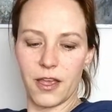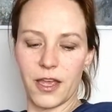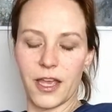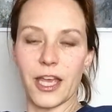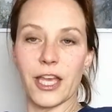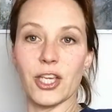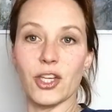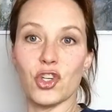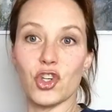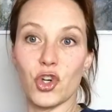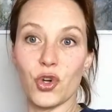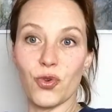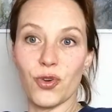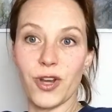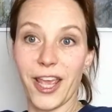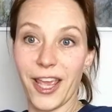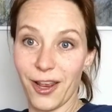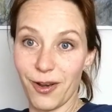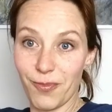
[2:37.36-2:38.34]
Hey
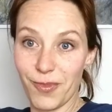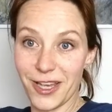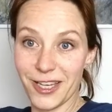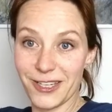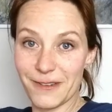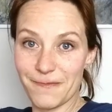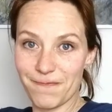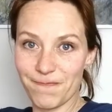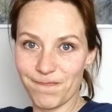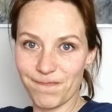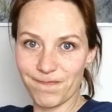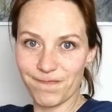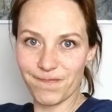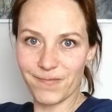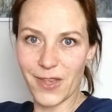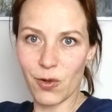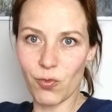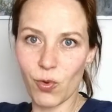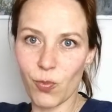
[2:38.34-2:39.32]
June Handmade.
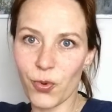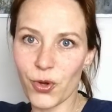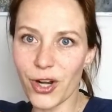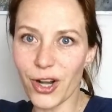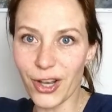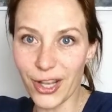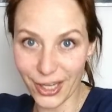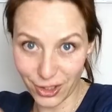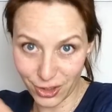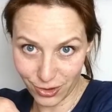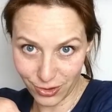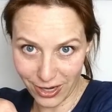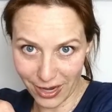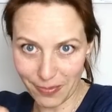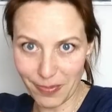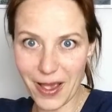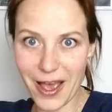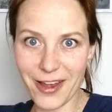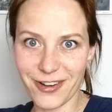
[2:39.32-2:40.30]
I will put a link to
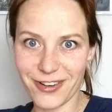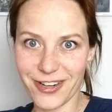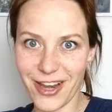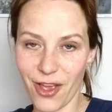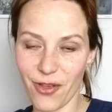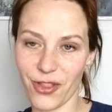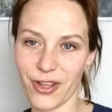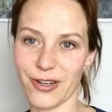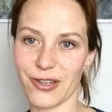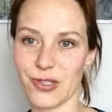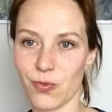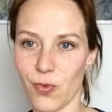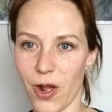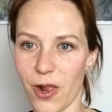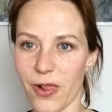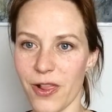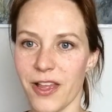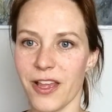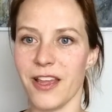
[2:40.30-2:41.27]
that pattern down there as
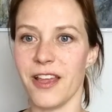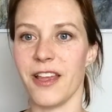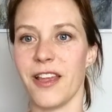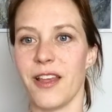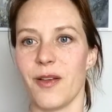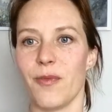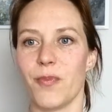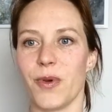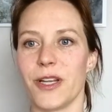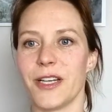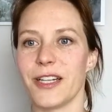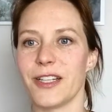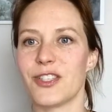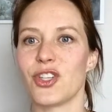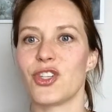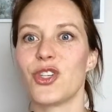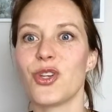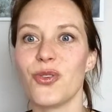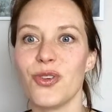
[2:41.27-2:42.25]
well. But
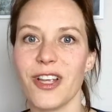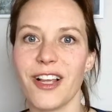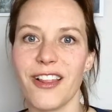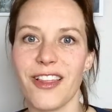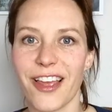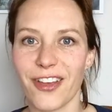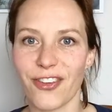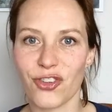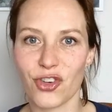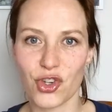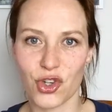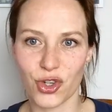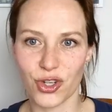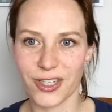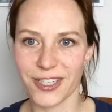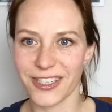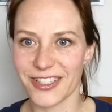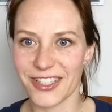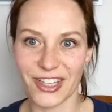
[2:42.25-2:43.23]
it's a tunic length
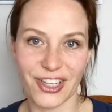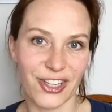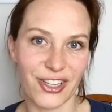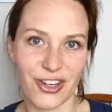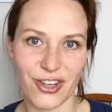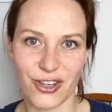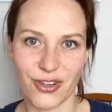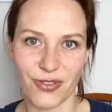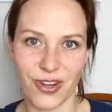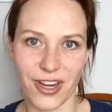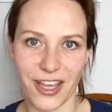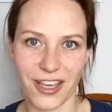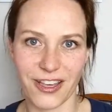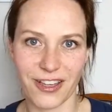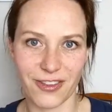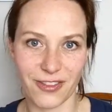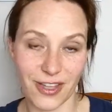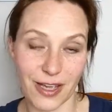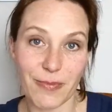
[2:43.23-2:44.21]
shirt. It's a linen
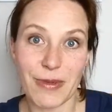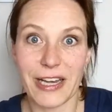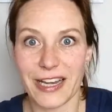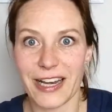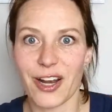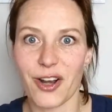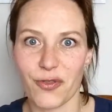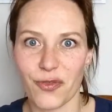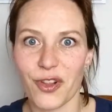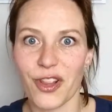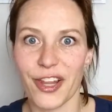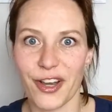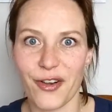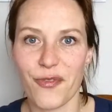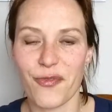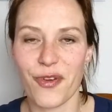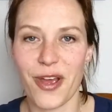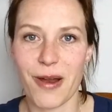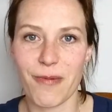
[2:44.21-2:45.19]
tunic. I made it out of a
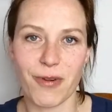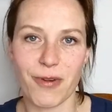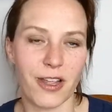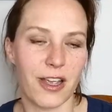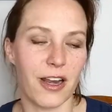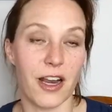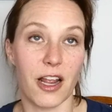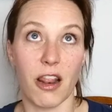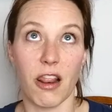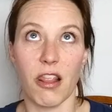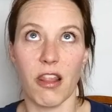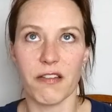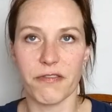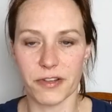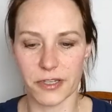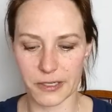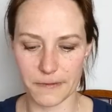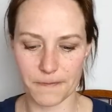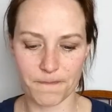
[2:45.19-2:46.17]
linen fabric and I love
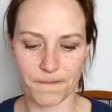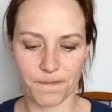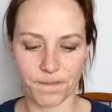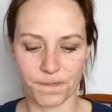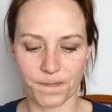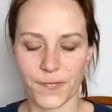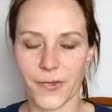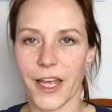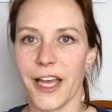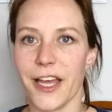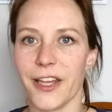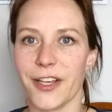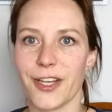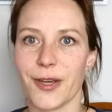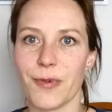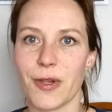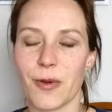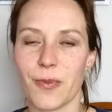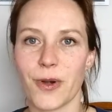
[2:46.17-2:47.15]
it. And
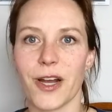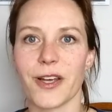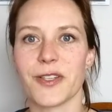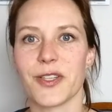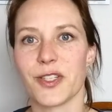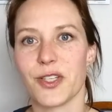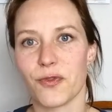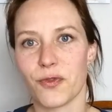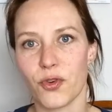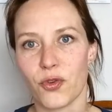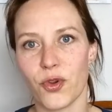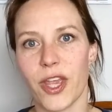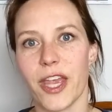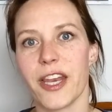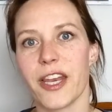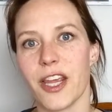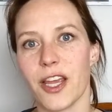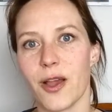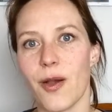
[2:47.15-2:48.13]
I'm in the process of
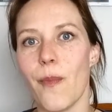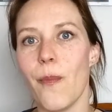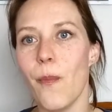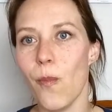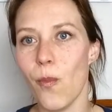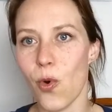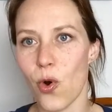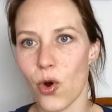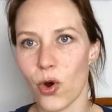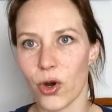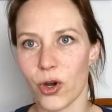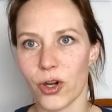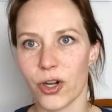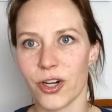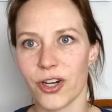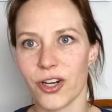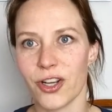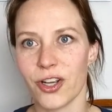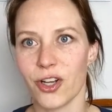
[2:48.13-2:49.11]
creating
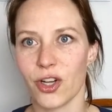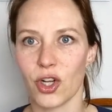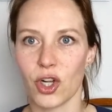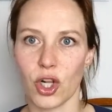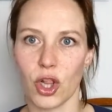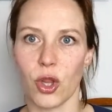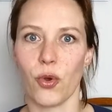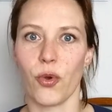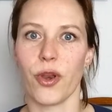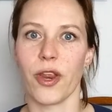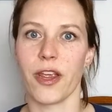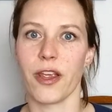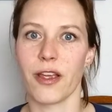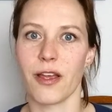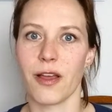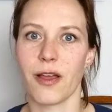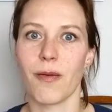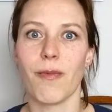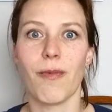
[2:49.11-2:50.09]
more
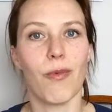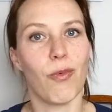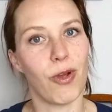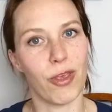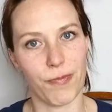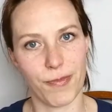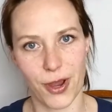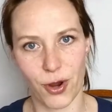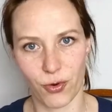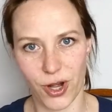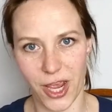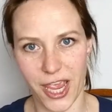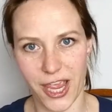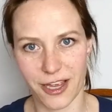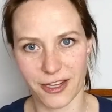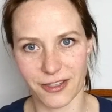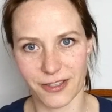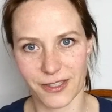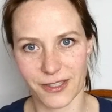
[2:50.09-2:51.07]
clothing with my own
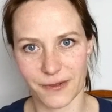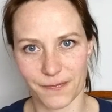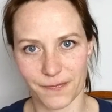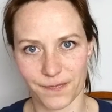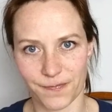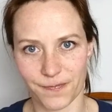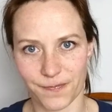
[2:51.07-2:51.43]
hands.